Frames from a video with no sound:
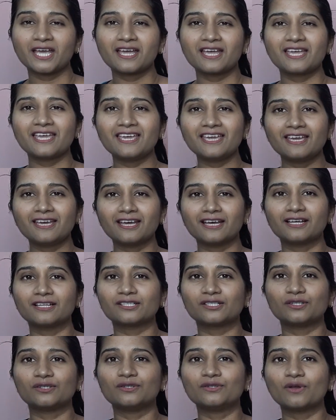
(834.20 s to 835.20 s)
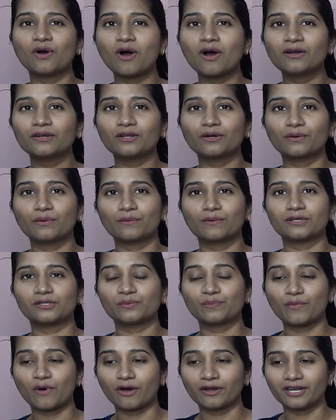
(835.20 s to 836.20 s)
He is not
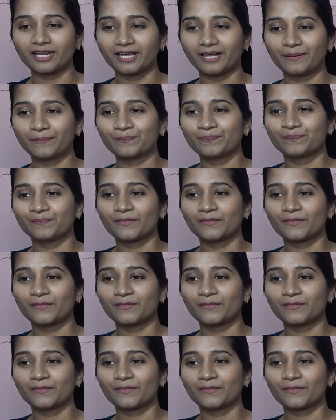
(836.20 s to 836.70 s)
responding,